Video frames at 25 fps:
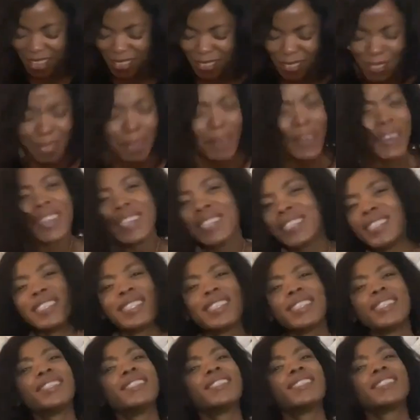So
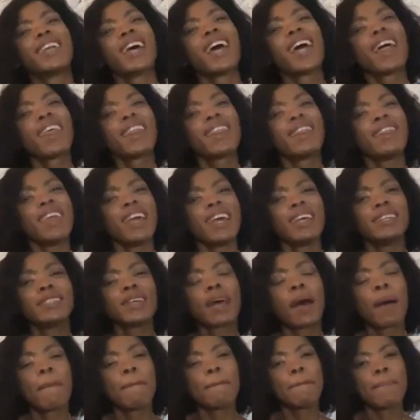it's just,
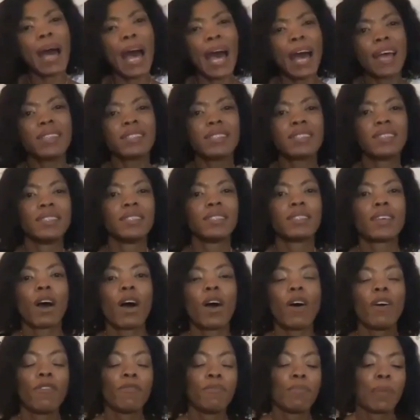there's patterns
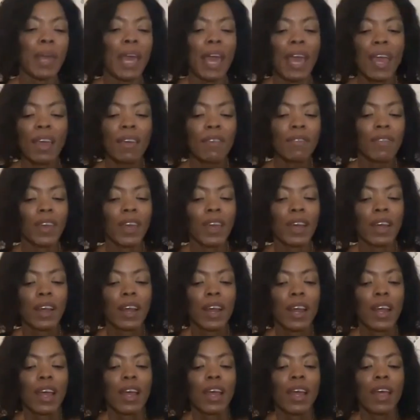of behavior
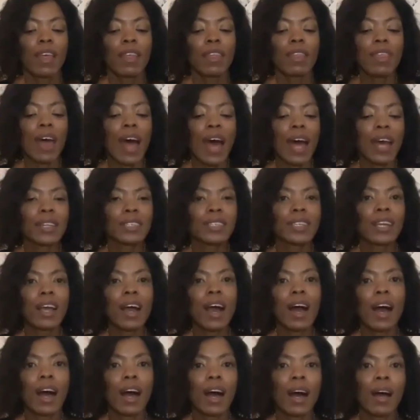that
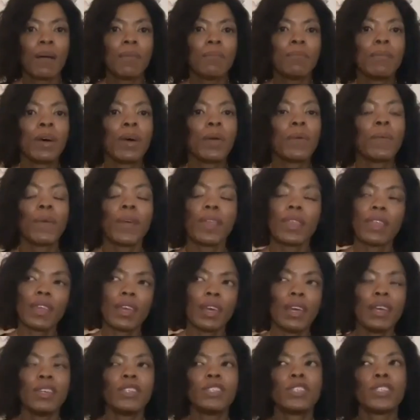come with
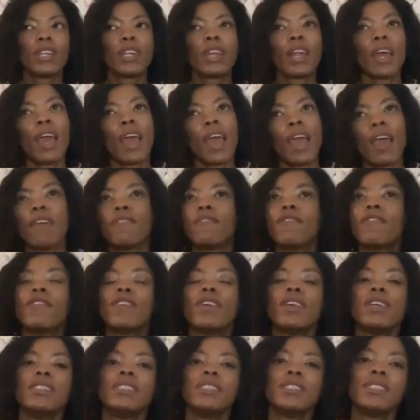each and
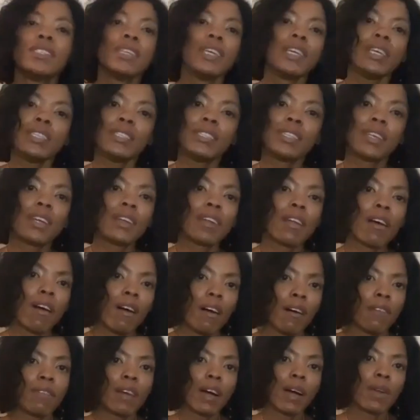every season
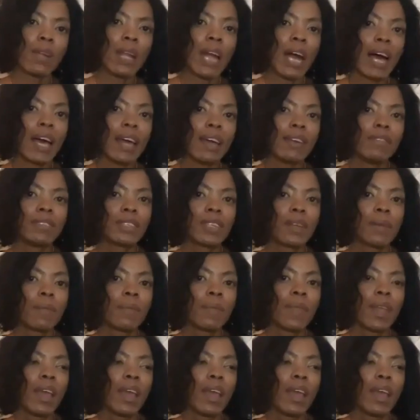of our lives.